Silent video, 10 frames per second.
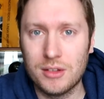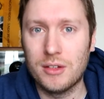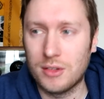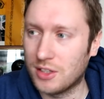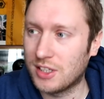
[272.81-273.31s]

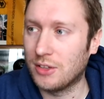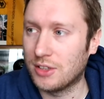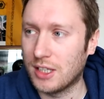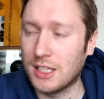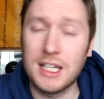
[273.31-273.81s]
the
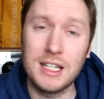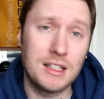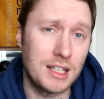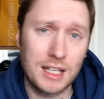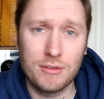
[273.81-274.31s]
cells that they
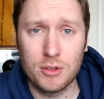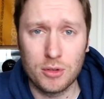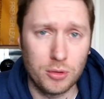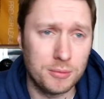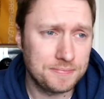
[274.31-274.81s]
need and they give you
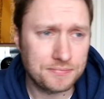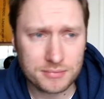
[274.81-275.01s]
your